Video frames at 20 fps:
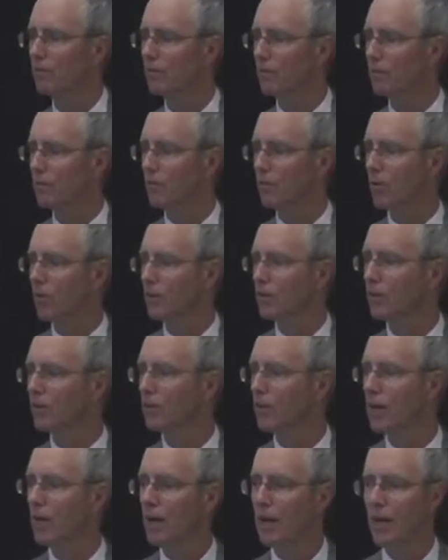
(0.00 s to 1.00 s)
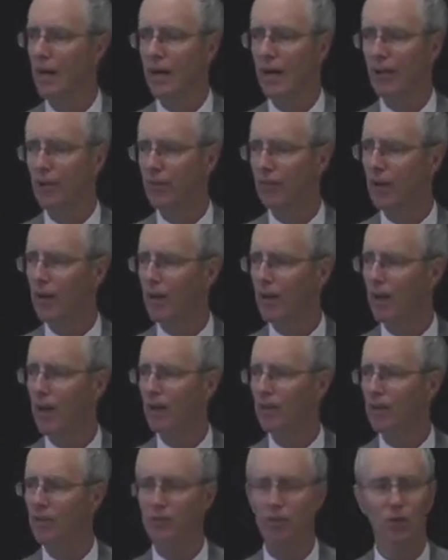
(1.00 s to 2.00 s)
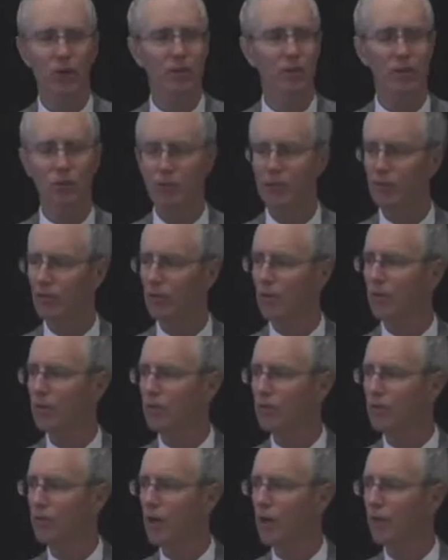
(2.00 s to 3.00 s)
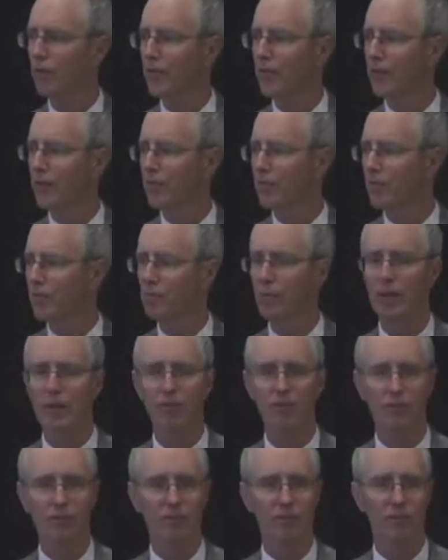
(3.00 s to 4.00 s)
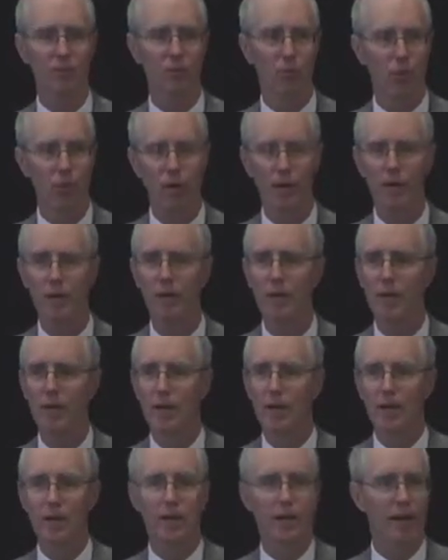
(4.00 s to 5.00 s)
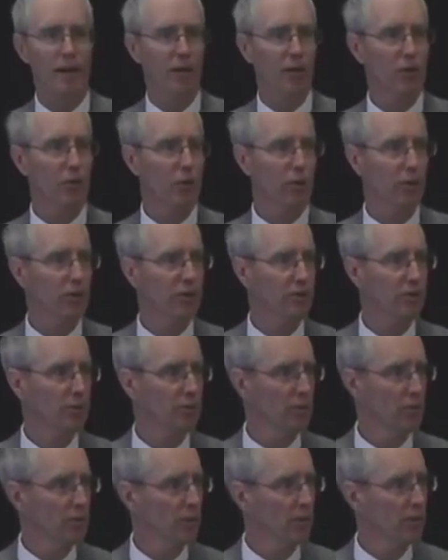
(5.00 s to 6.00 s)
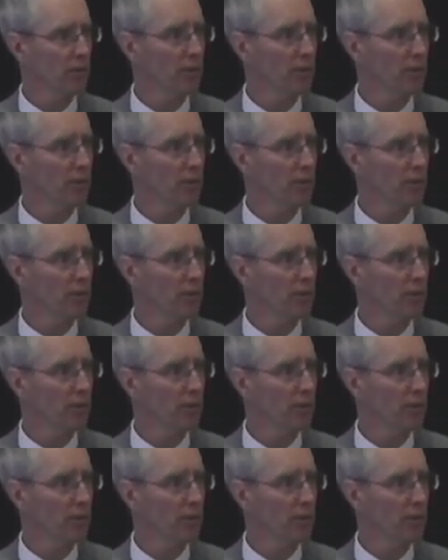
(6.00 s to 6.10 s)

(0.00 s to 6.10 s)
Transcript: structures. And you've got a lot of construction resources out there, NFPA 61, and according to